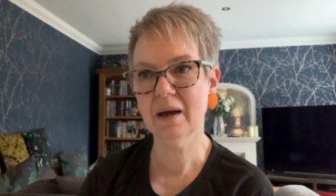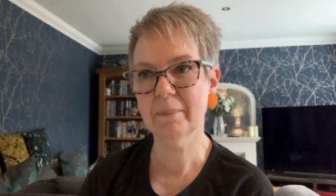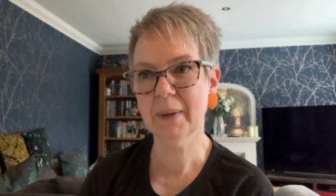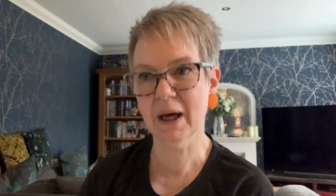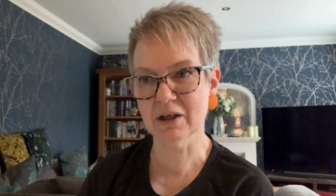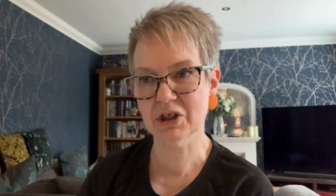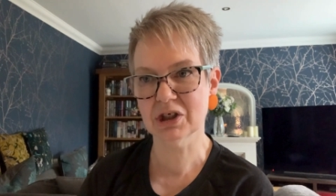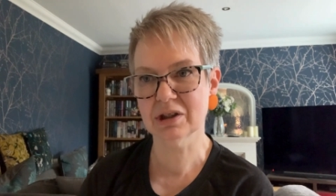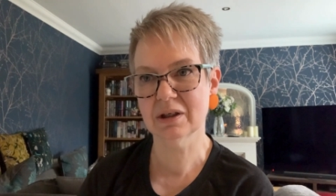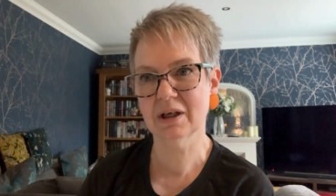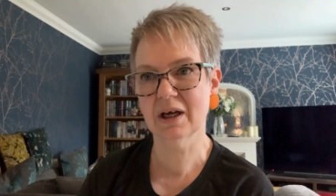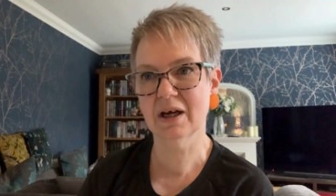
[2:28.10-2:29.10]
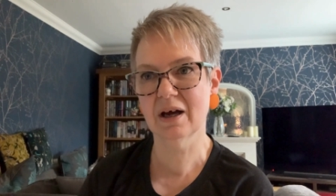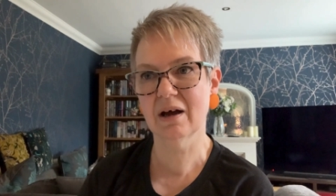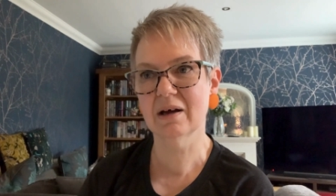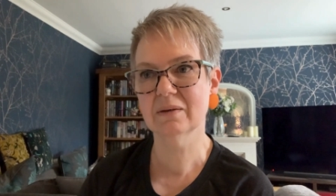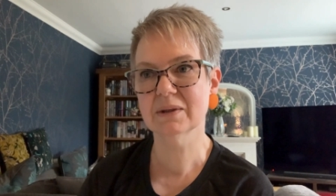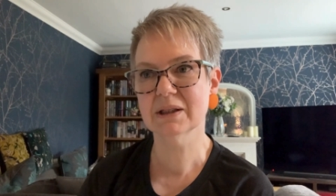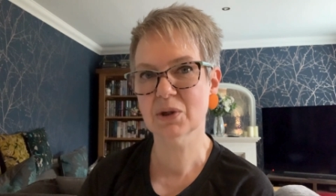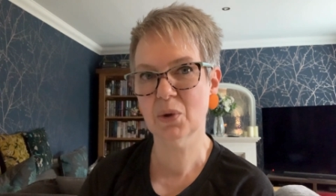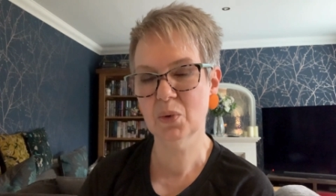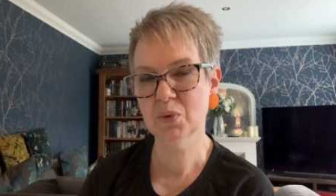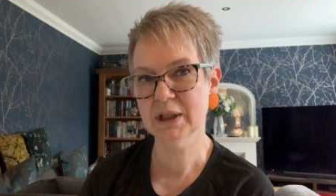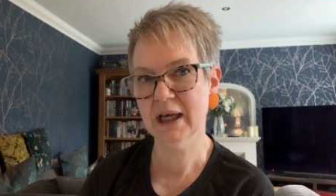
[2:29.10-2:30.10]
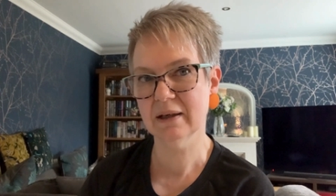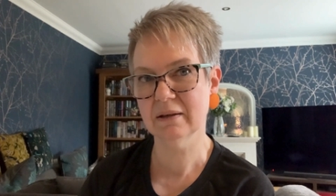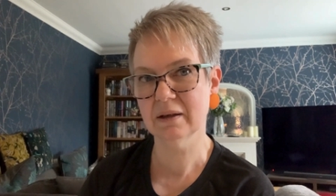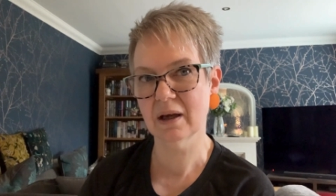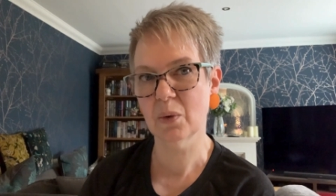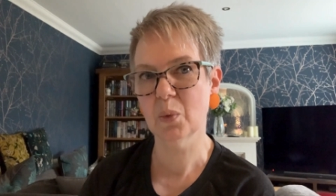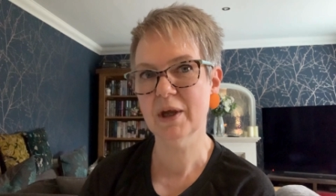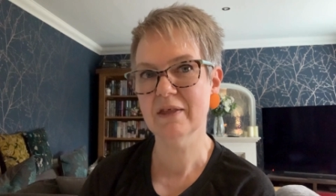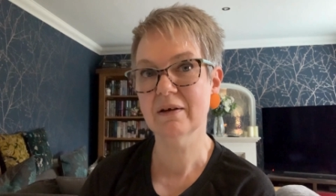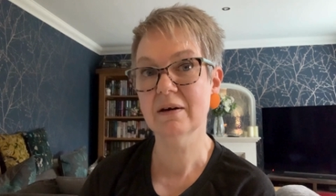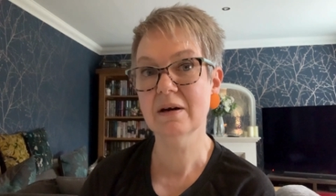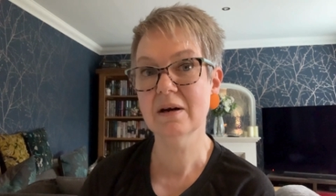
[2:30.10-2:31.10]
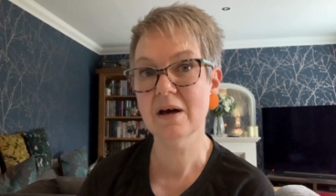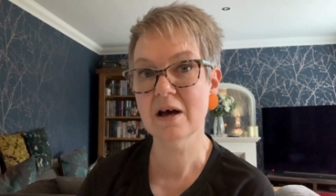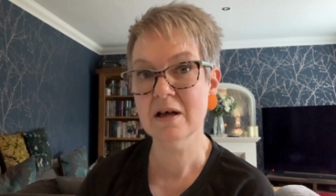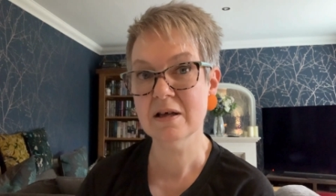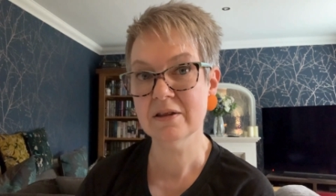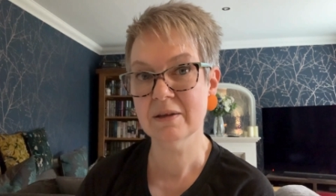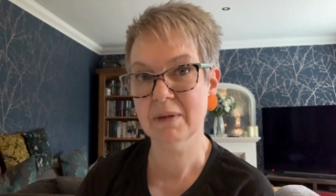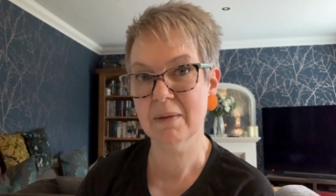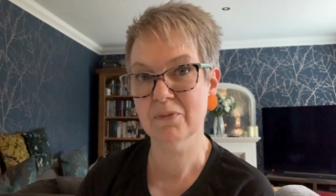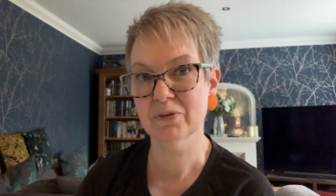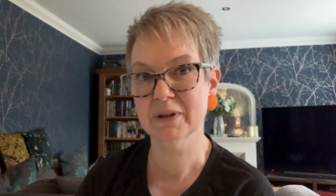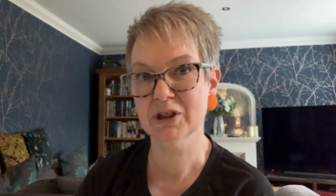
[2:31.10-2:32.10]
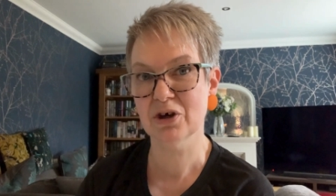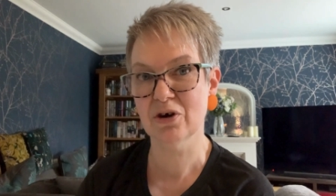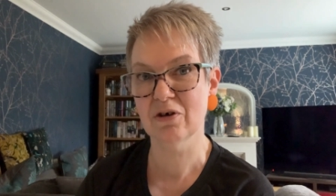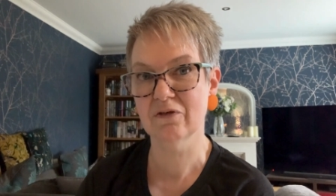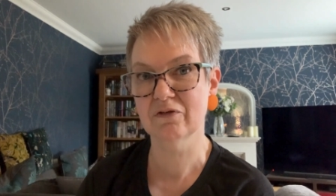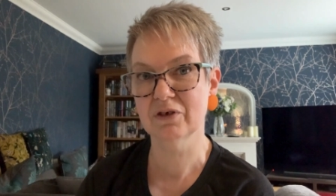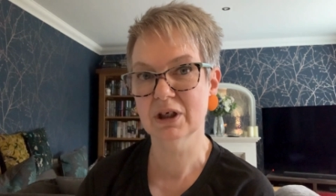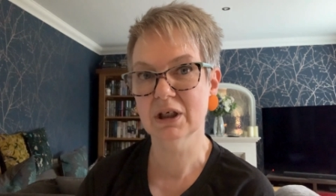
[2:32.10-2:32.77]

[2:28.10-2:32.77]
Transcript: But I was called in with another member of staff,